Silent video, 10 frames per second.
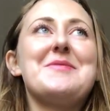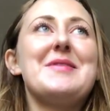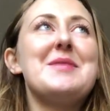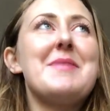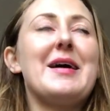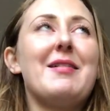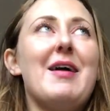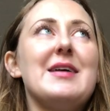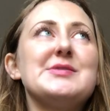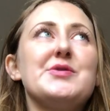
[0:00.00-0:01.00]
In my
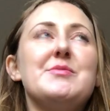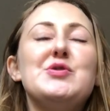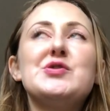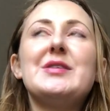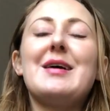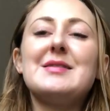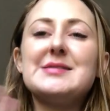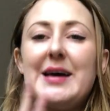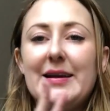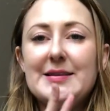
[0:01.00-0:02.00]
classroom, usually on the
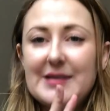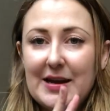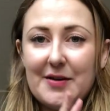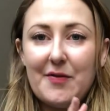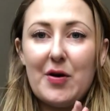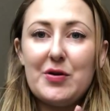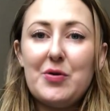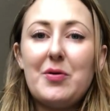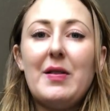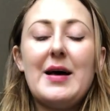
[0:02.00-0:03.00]
second day of our
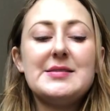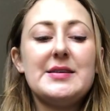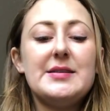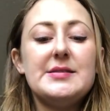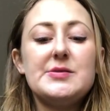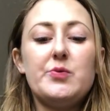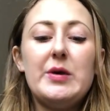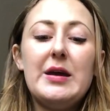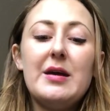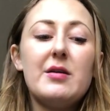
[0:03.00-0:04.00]
uke lessons,
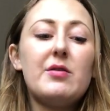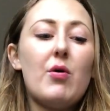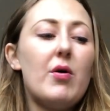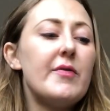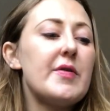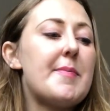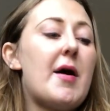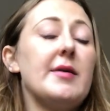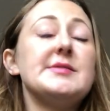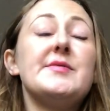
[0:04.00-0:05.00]
we go over the
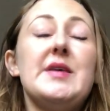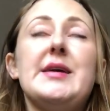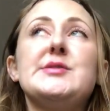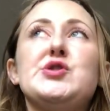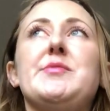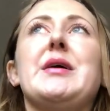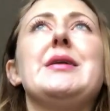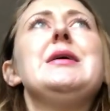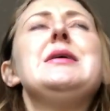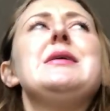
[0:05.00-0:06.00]
parts of the instrument.
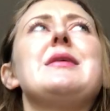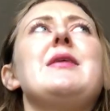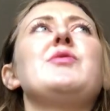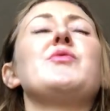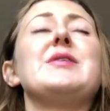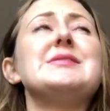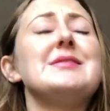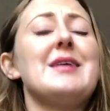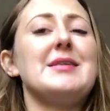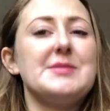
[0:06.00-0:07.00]
And the
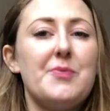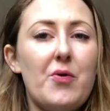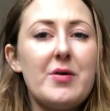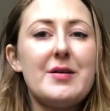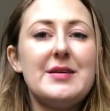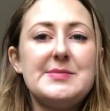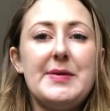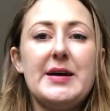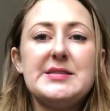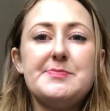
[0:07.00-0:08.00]
reason that's important is
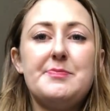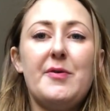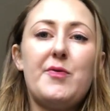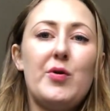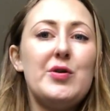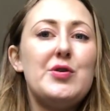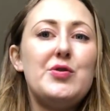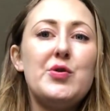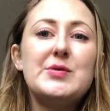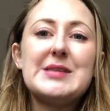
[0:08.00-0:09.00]
because before you
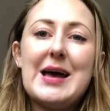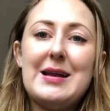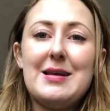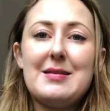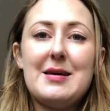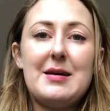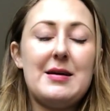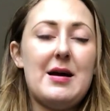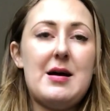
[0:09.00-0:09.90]
use anything,